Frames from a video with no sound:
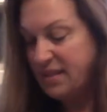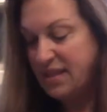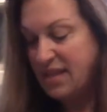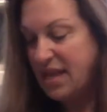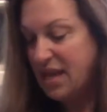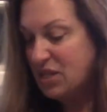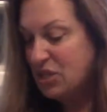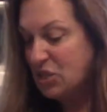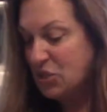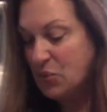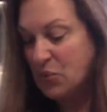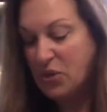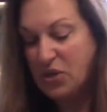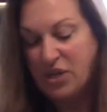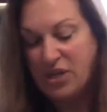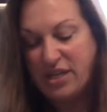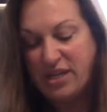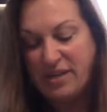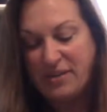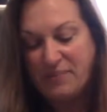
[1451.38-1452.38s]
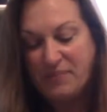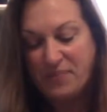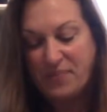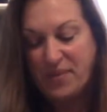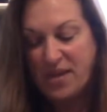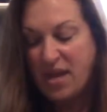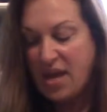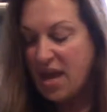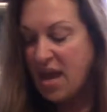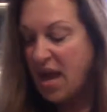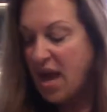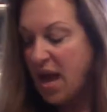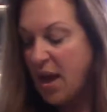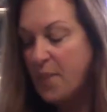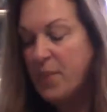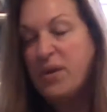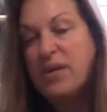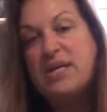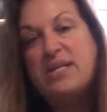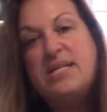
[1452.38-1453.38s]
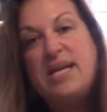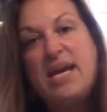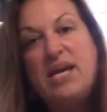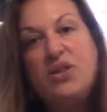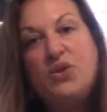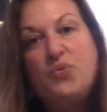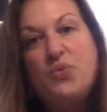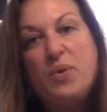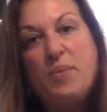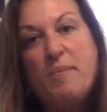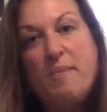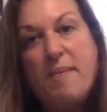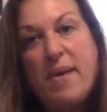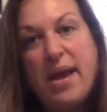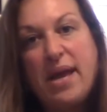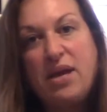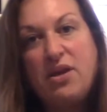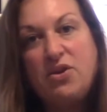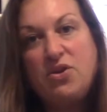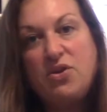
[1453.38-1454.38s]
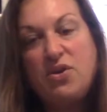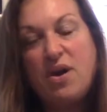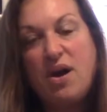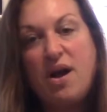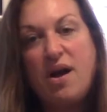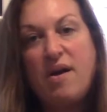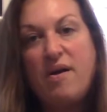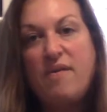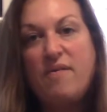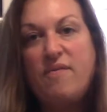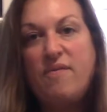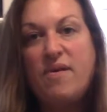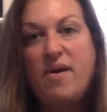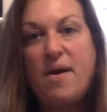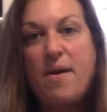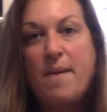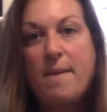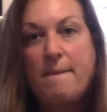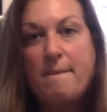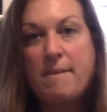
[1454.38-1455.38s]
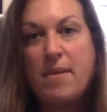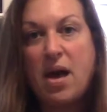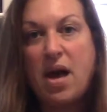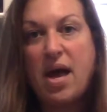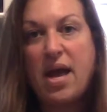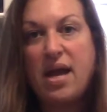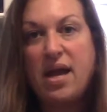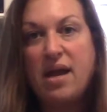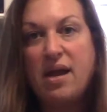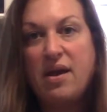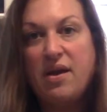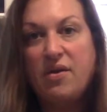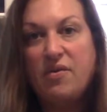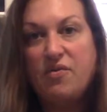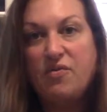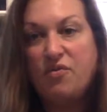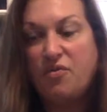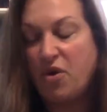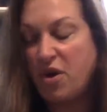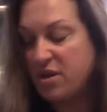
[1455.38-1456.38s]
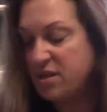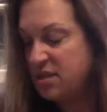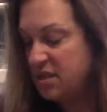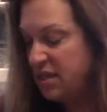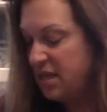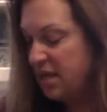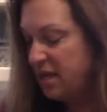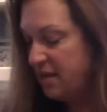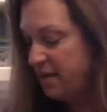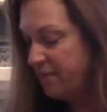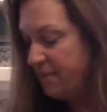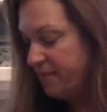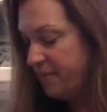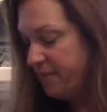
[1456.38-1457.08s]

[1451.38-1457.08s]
That's so good. I'm going to take the remainder of my frosting,